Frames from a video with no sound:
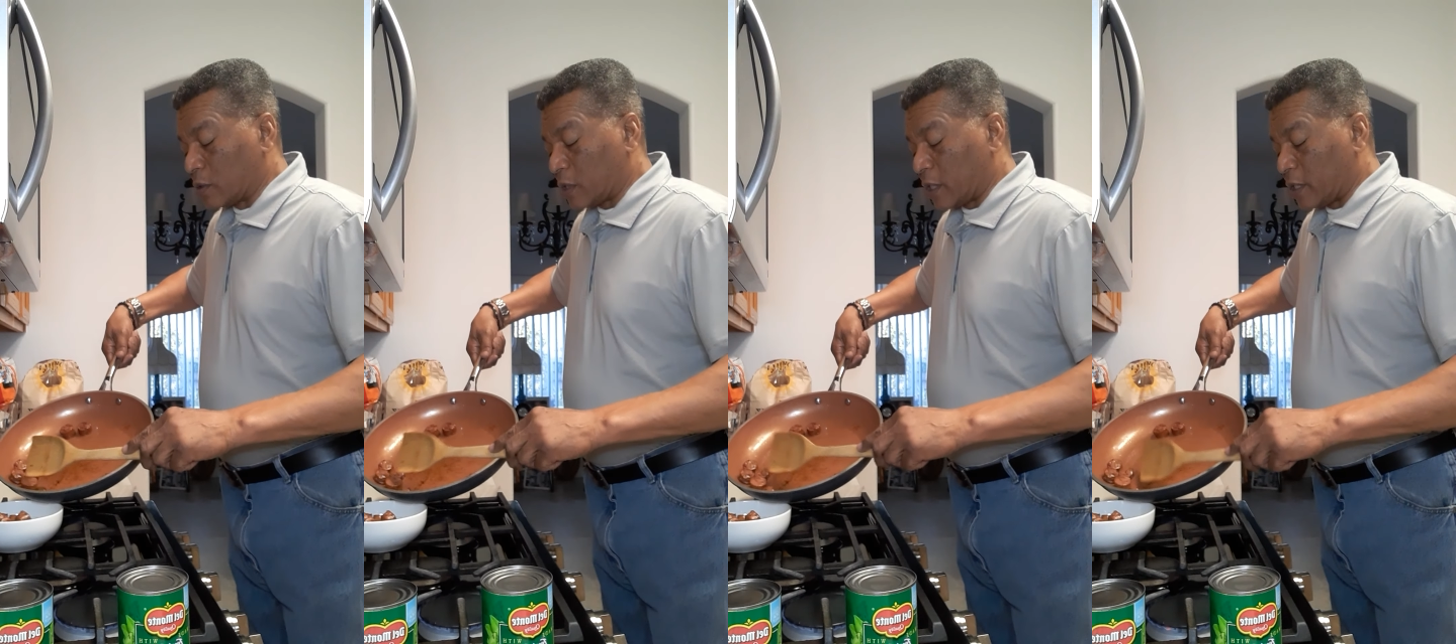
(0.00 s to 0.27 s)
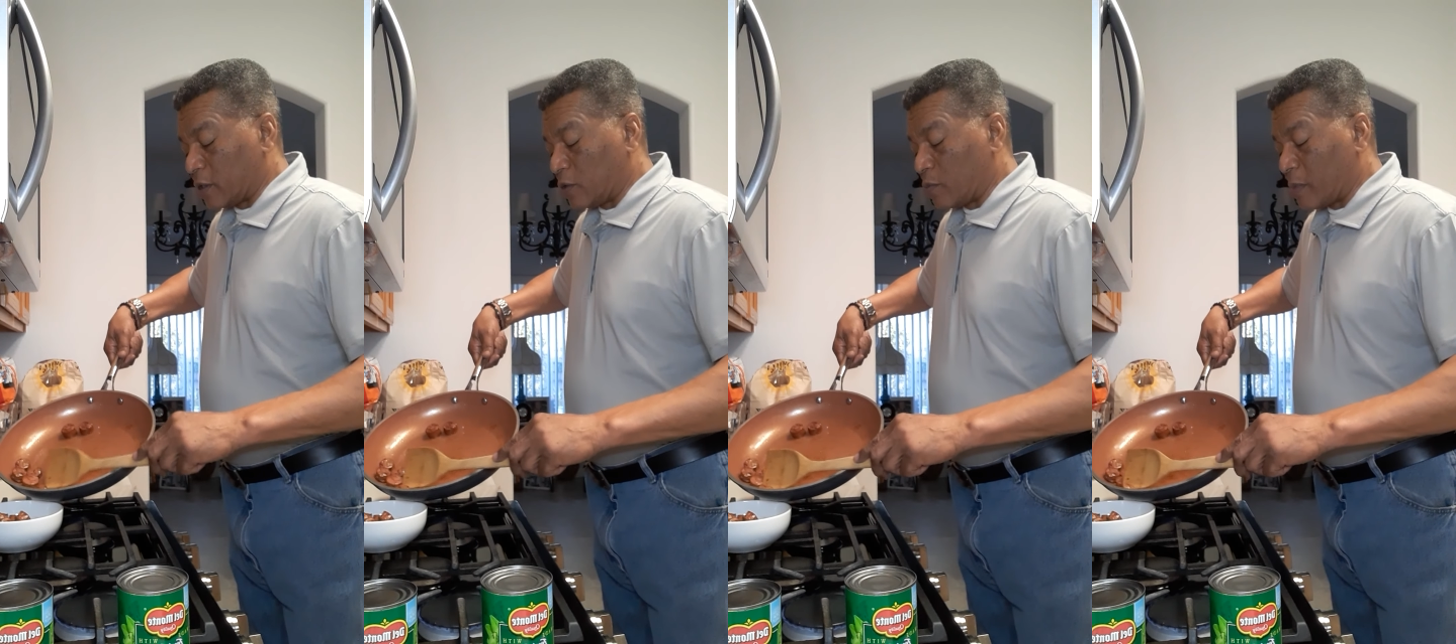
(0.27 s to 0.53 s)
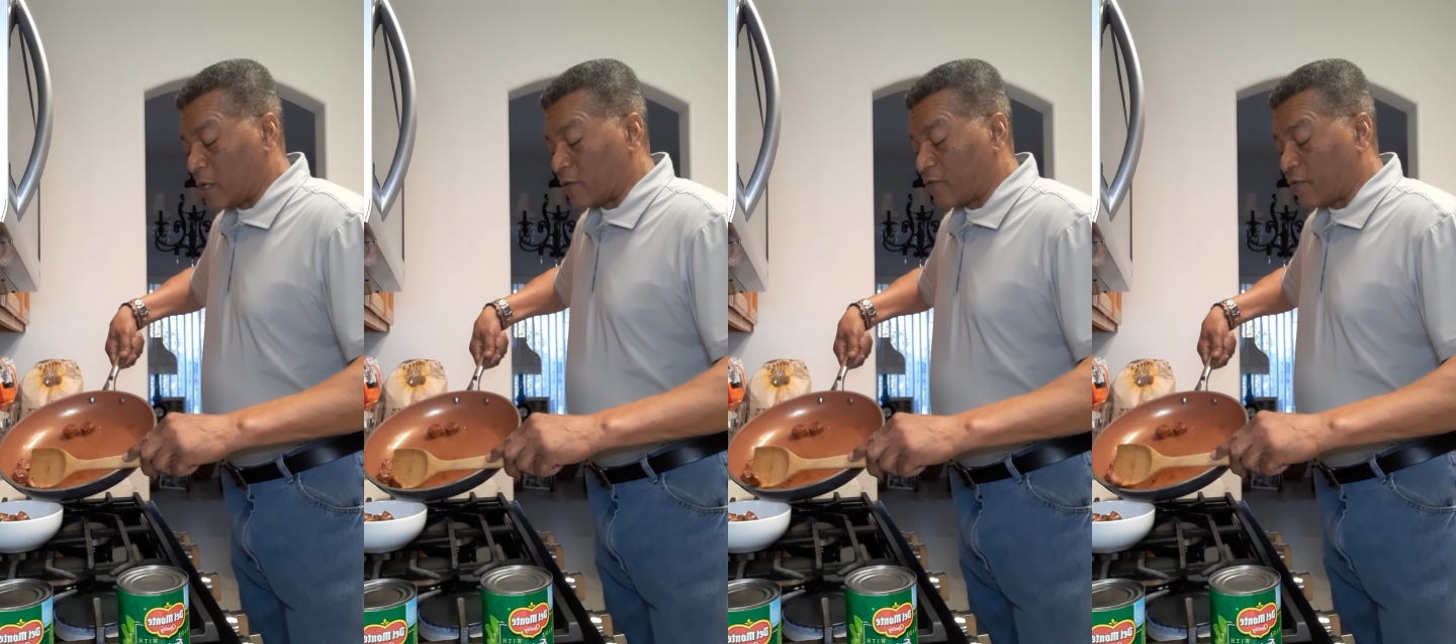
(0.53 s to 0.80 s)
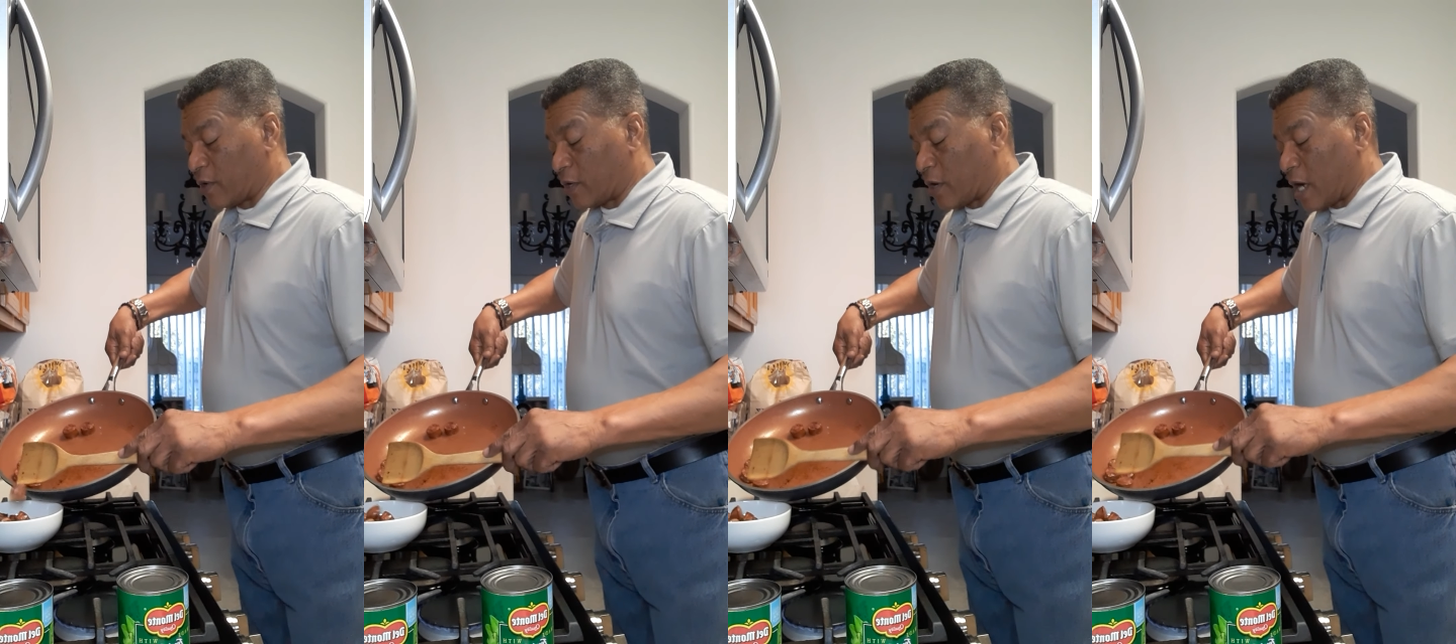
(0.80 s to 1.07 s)
Hey, you better
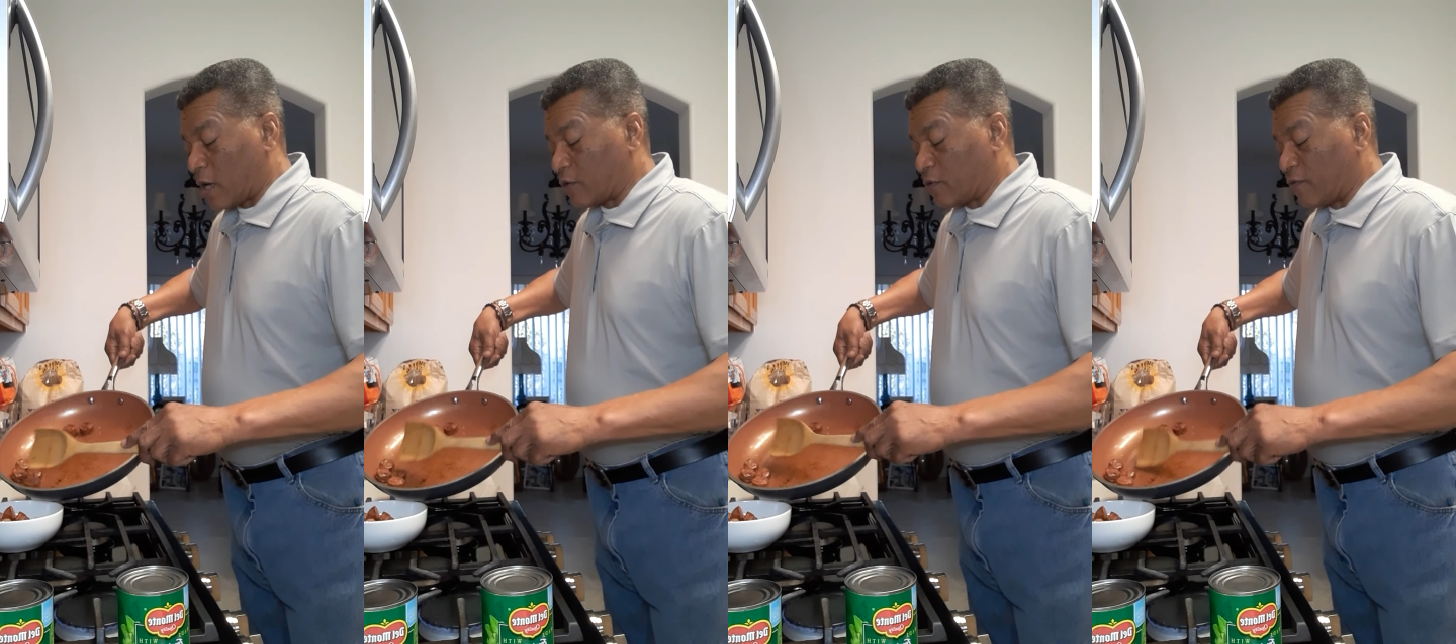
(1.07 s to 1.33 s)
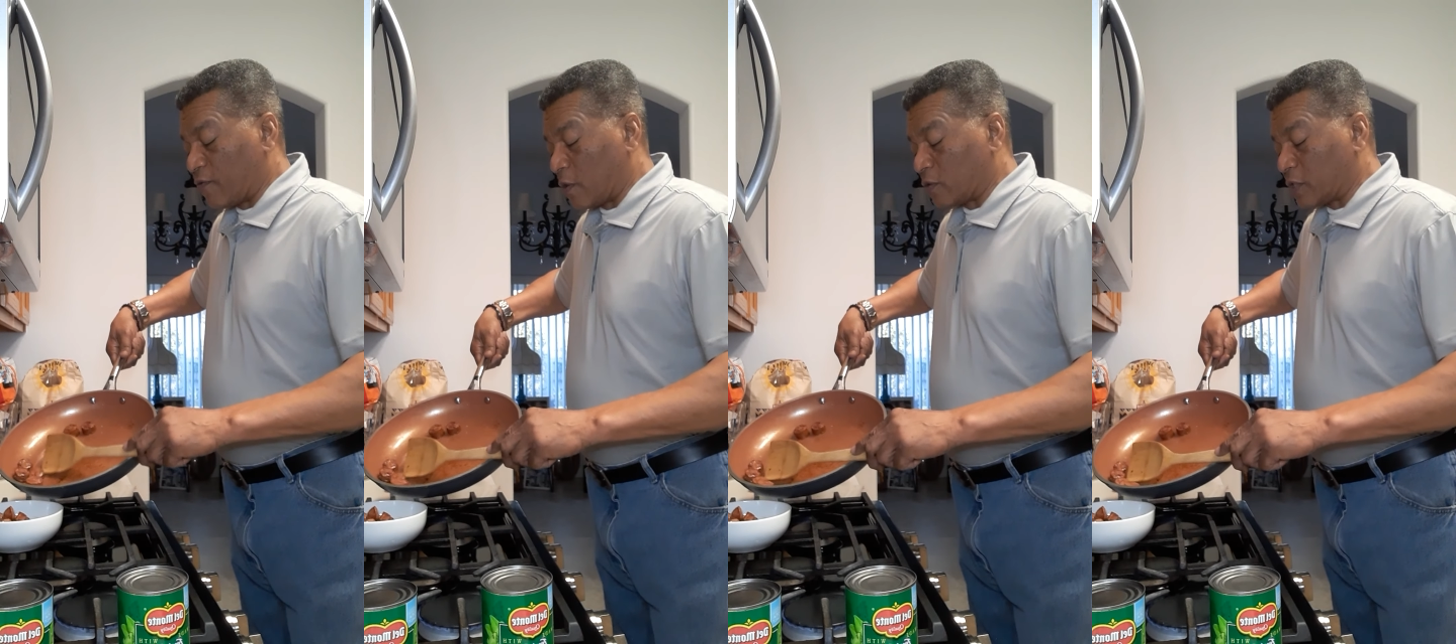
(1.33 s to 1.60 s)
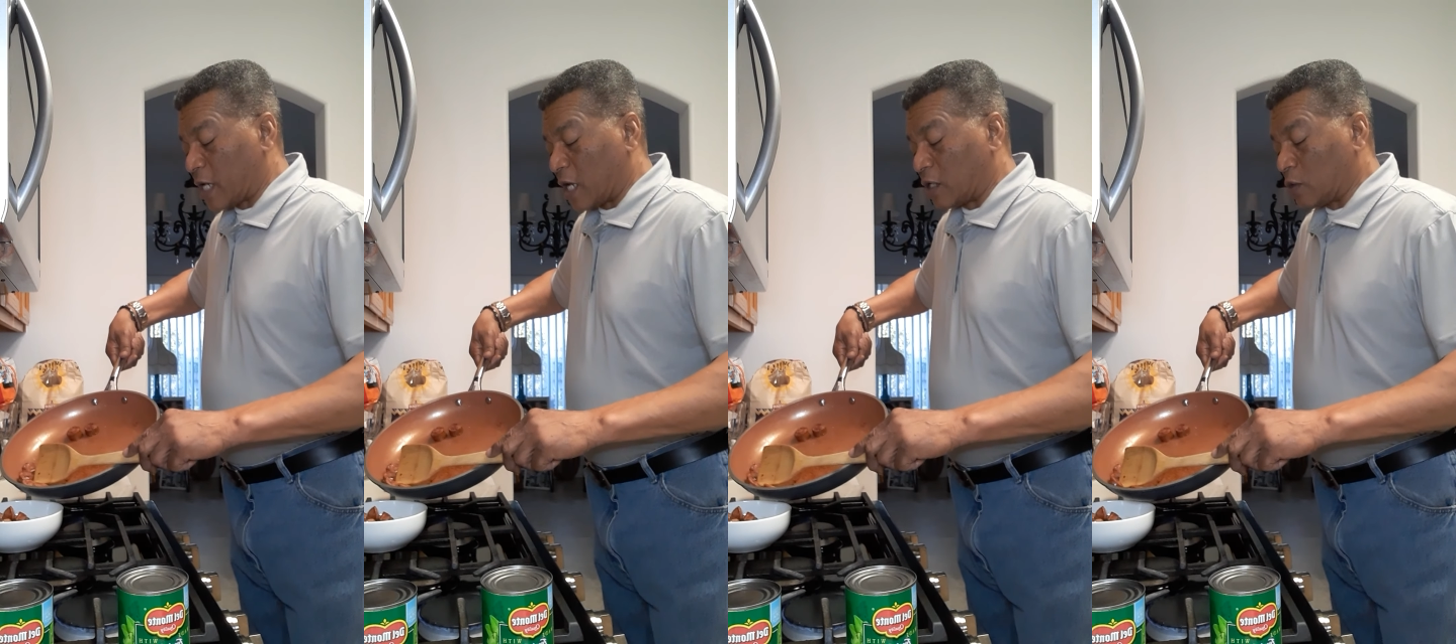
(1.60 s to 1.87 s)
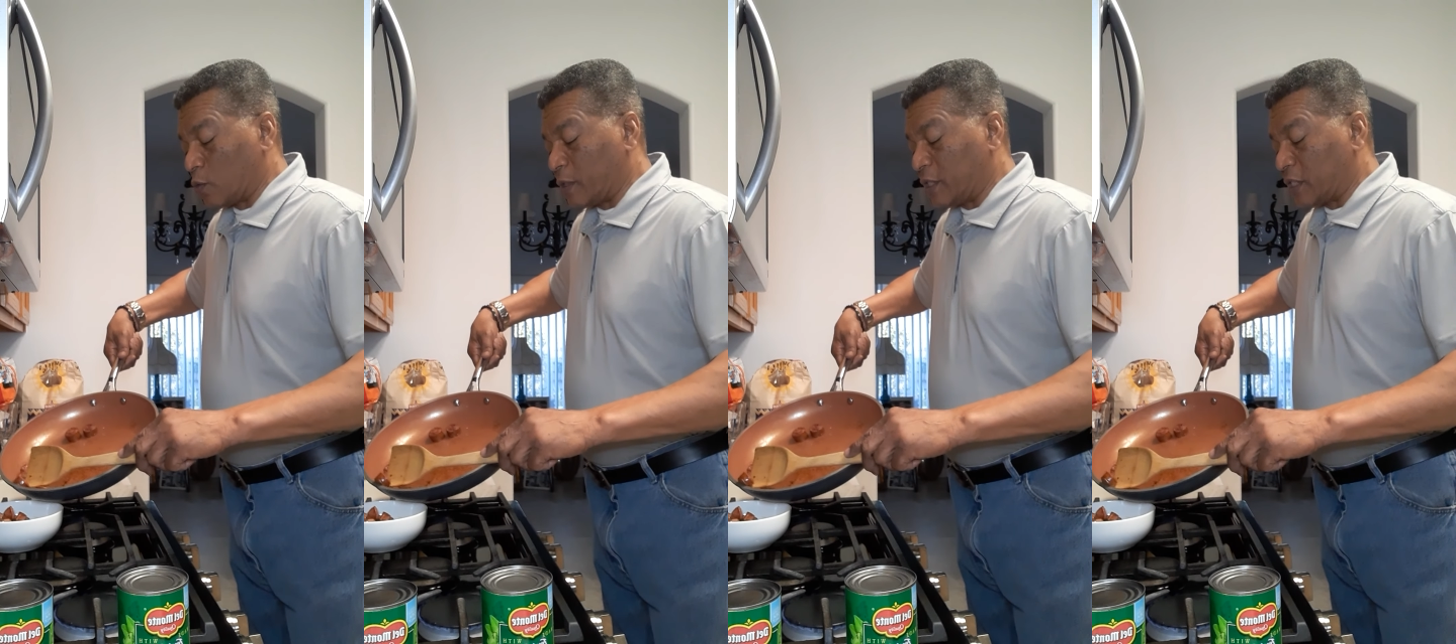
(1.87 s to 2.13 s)
figure out, them folks down
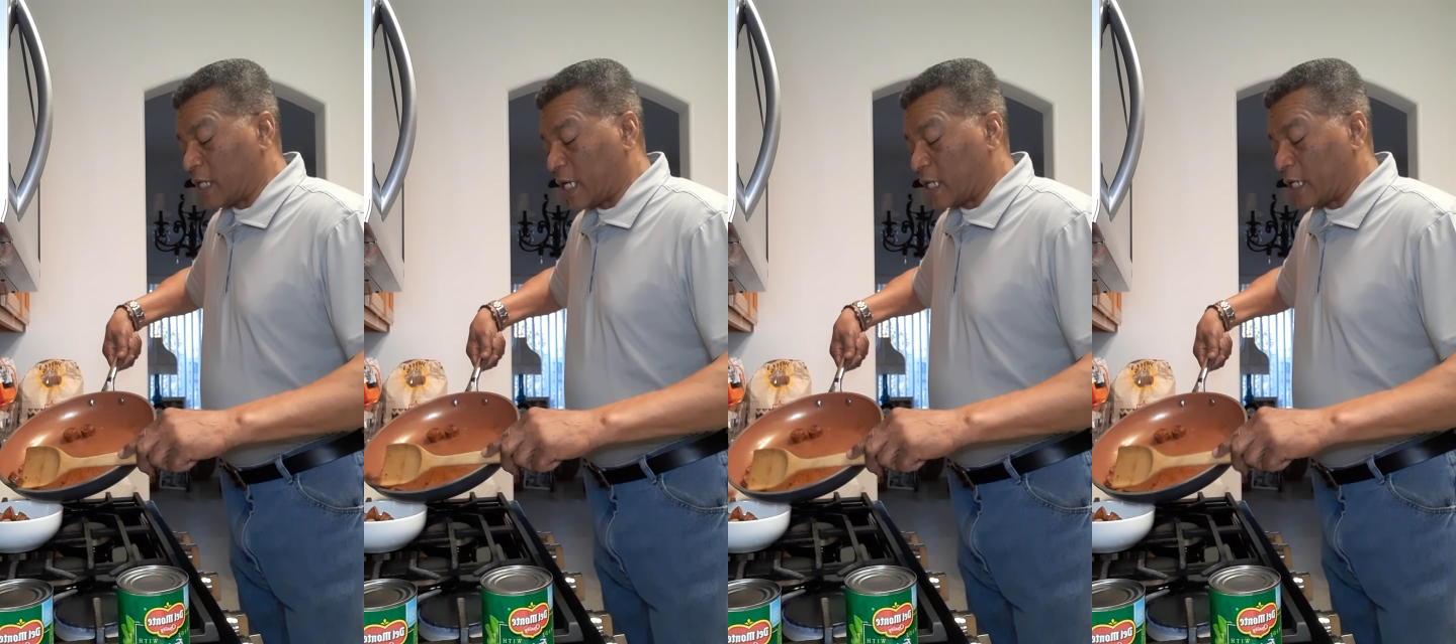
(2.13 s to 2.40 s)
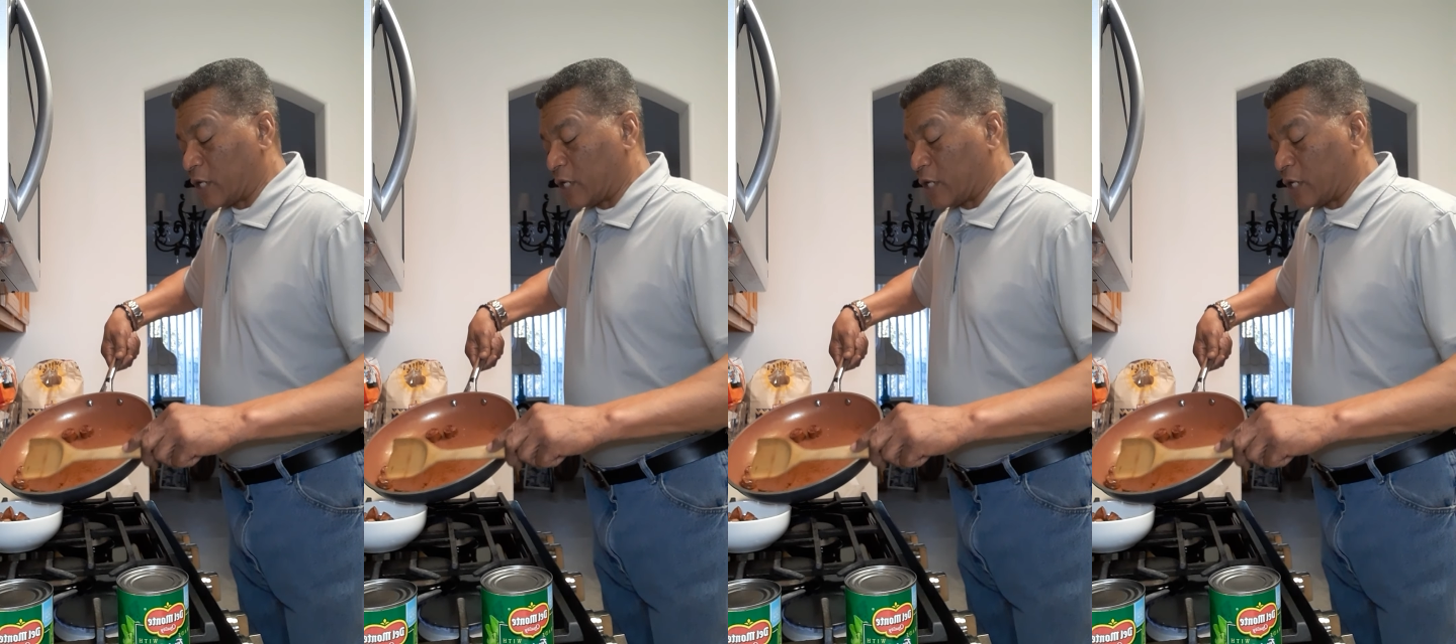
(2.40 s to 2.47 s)
in Louisiana,